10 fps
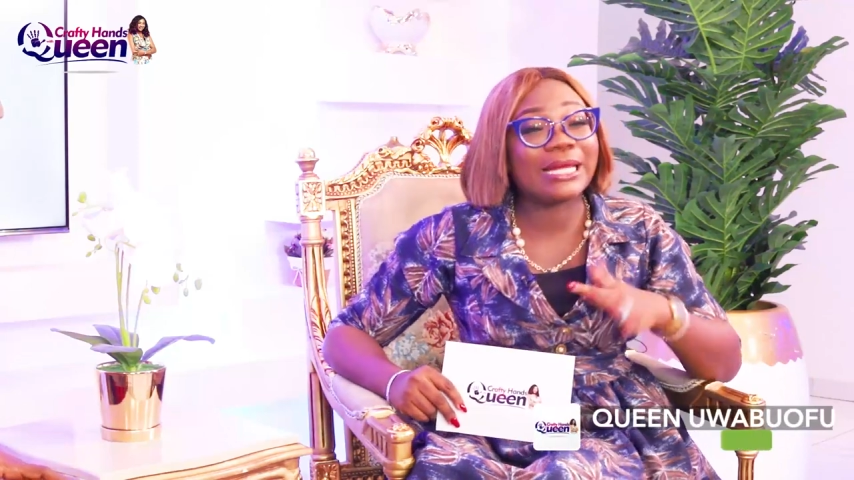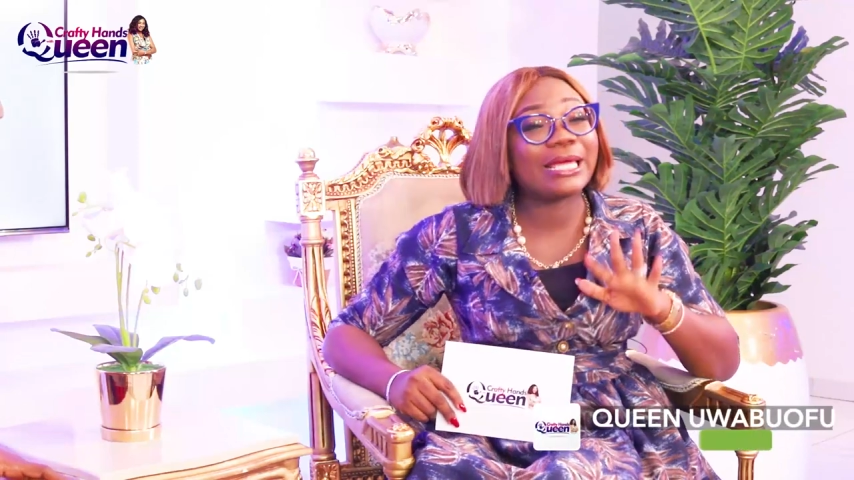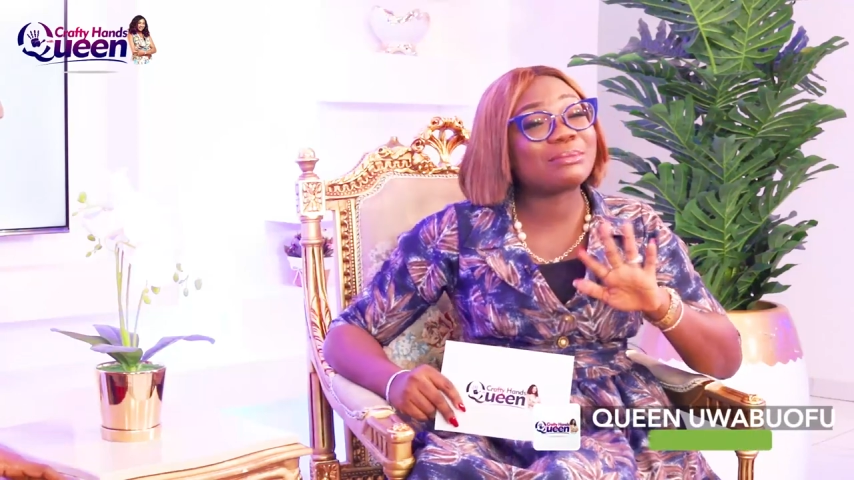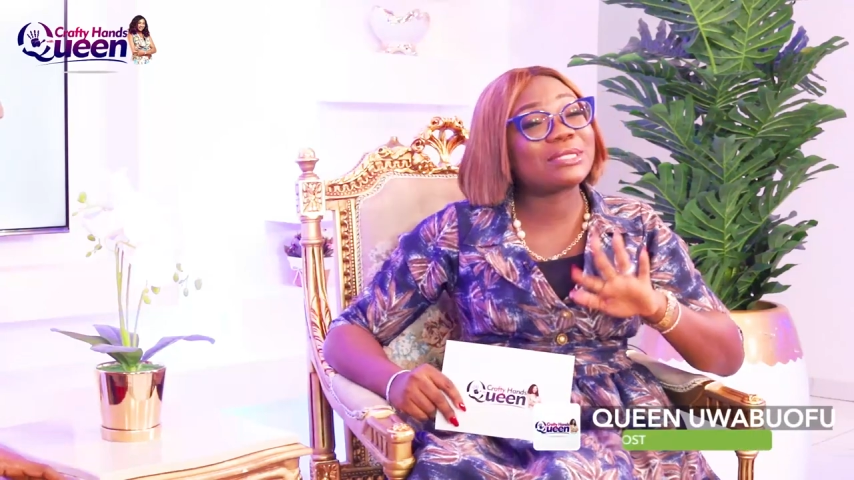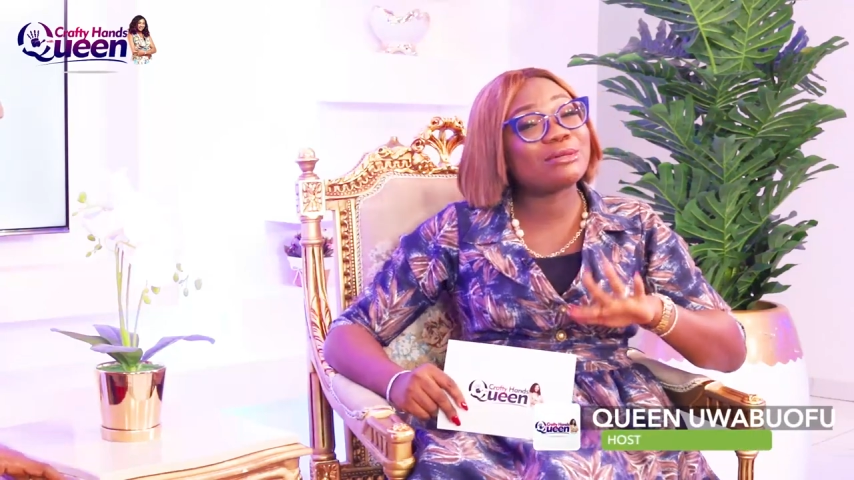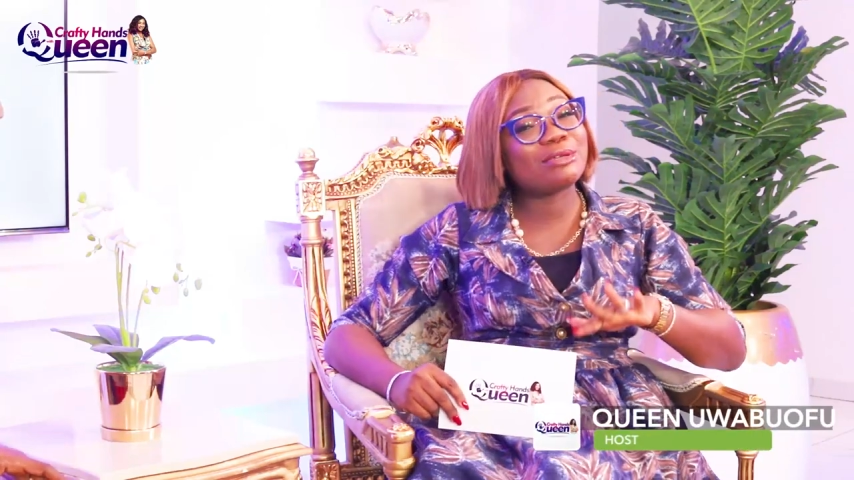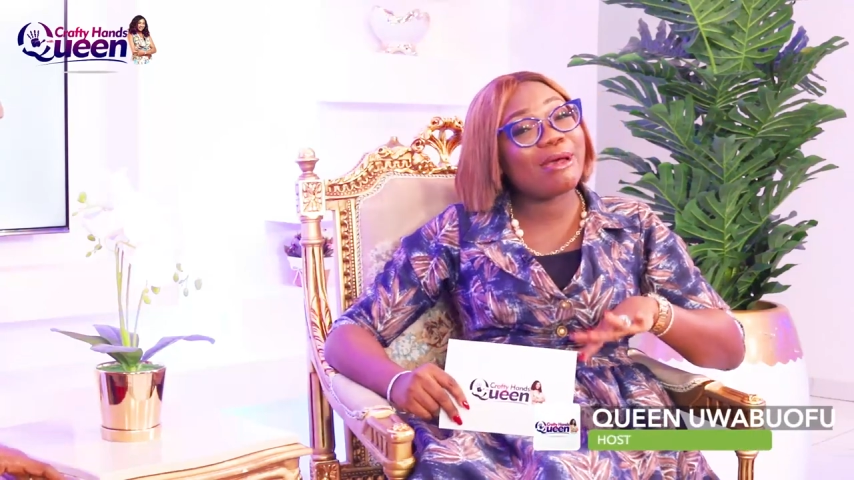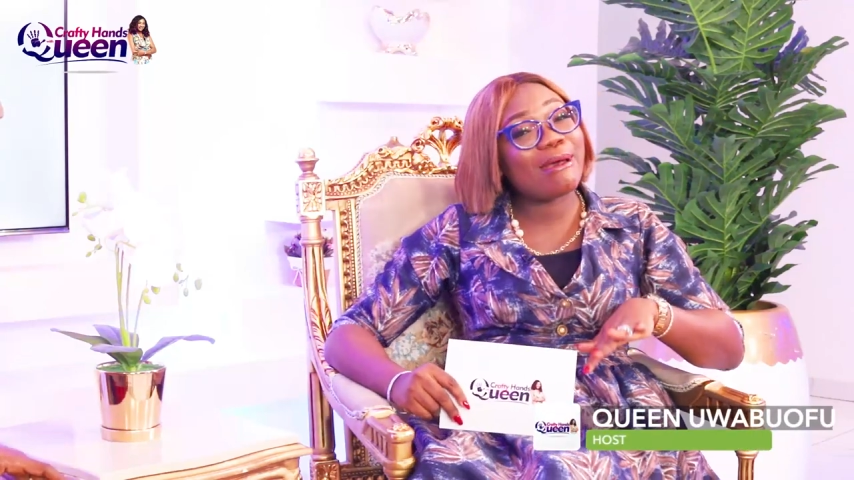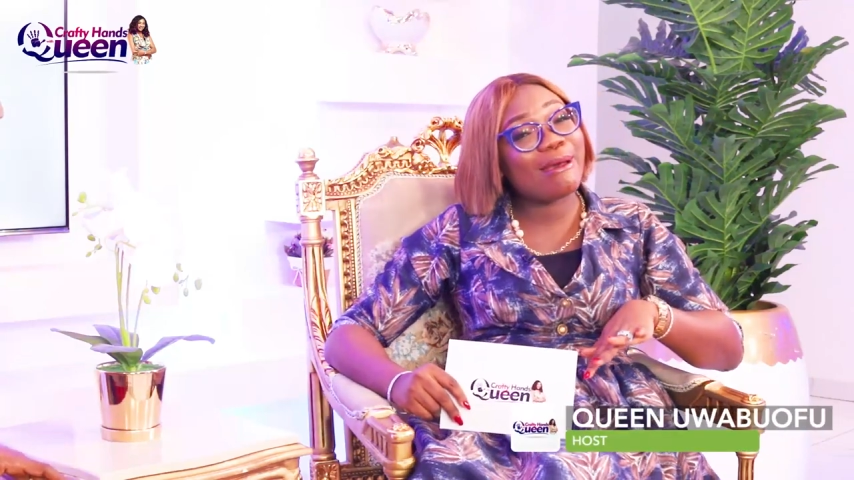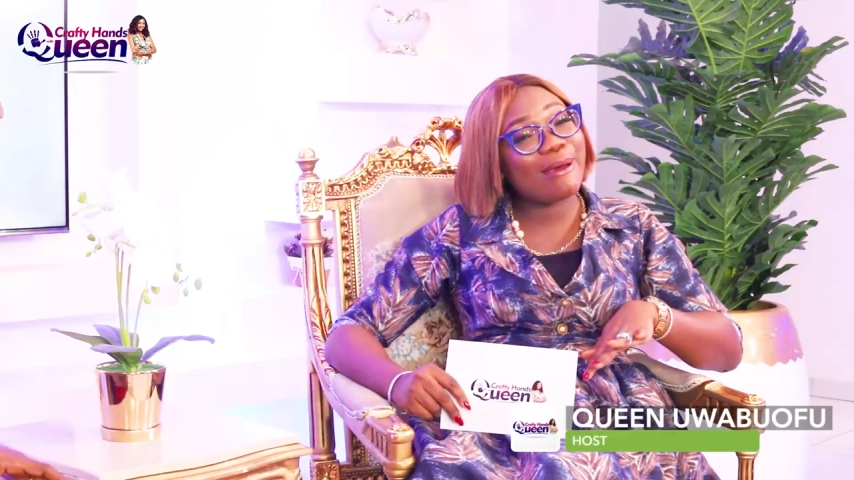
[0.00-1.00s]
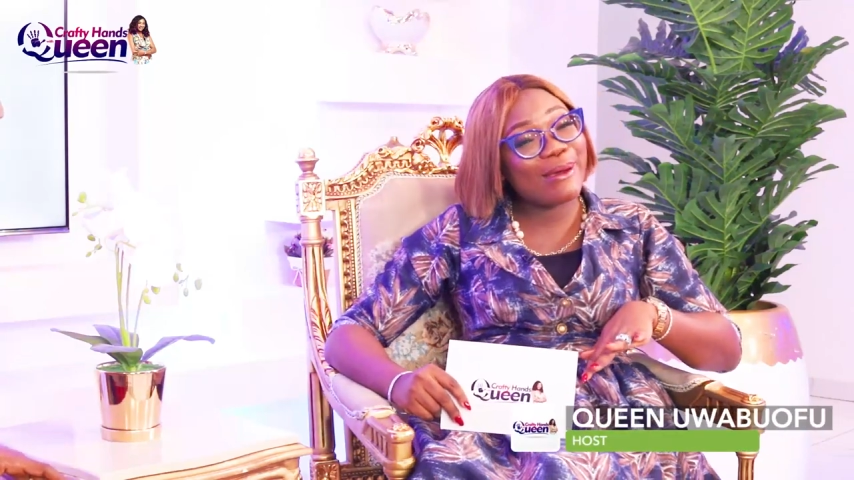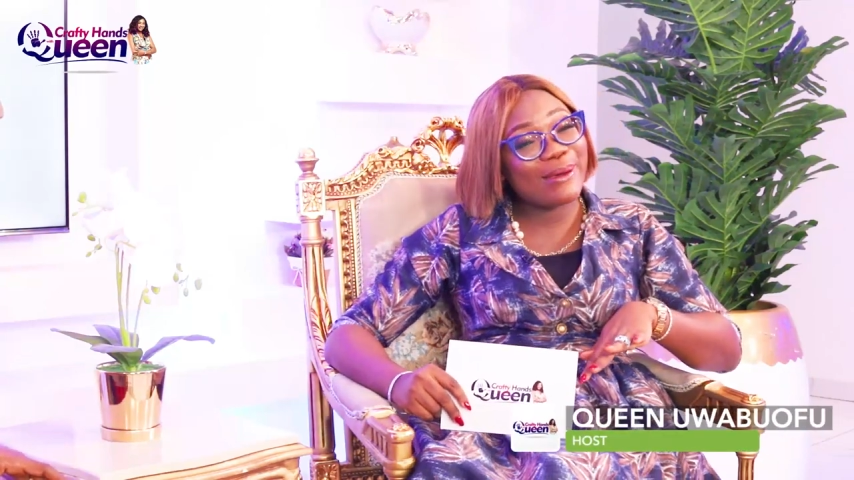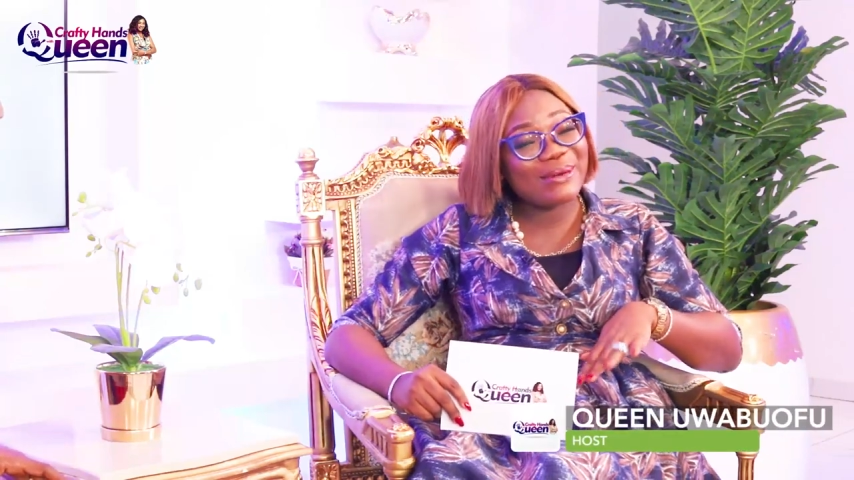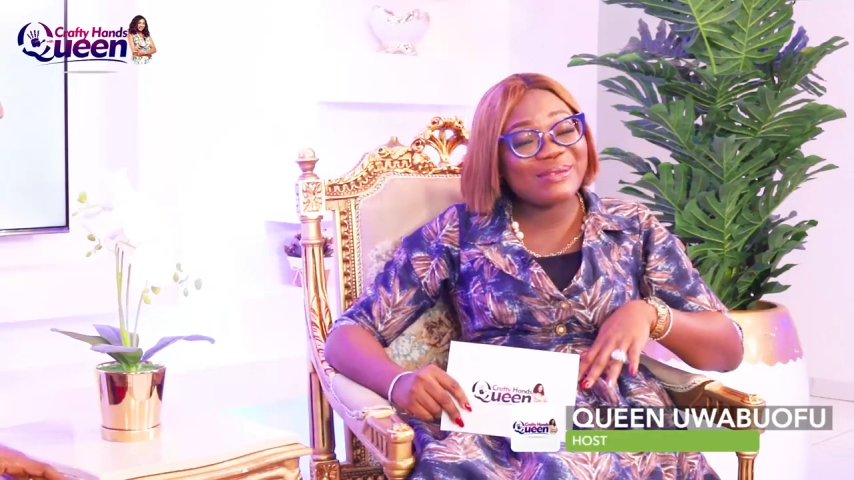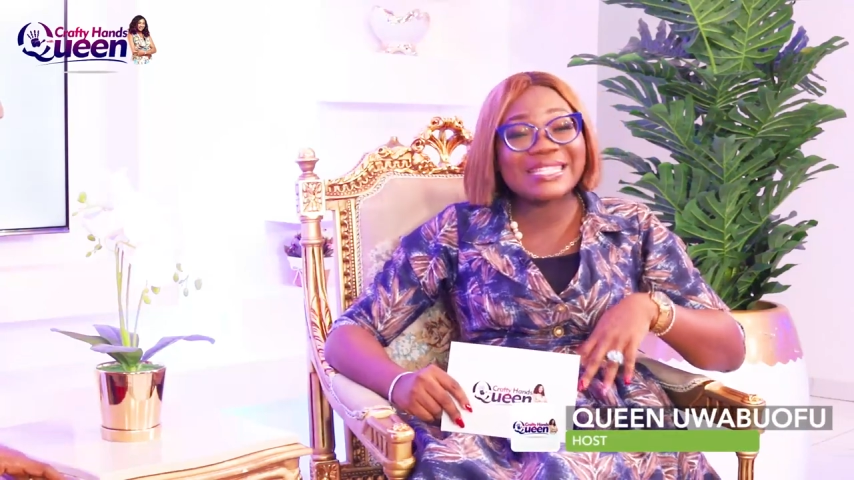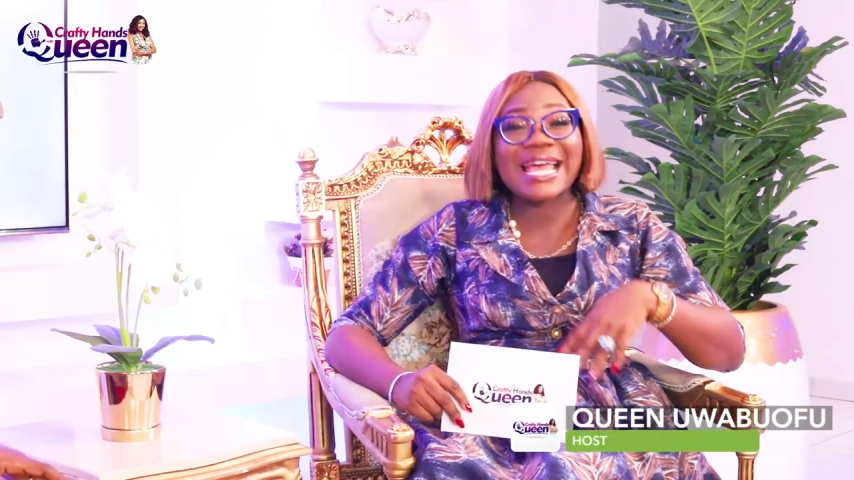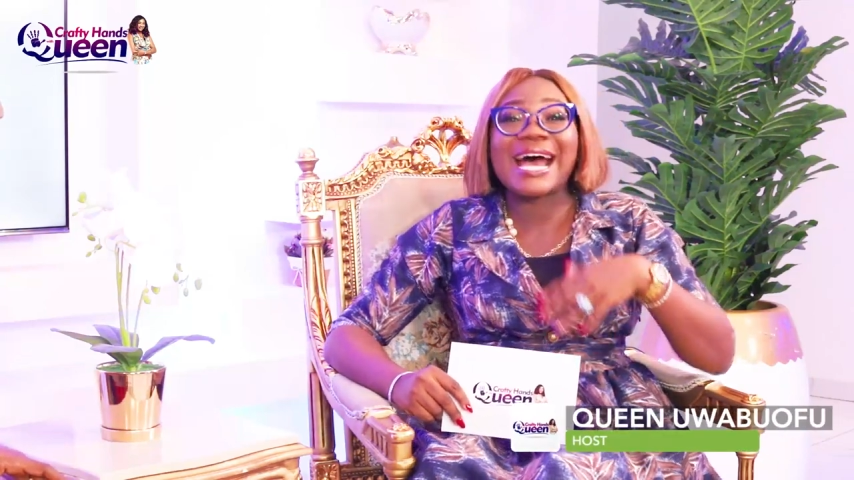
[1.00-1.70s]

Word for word: and I am still your host,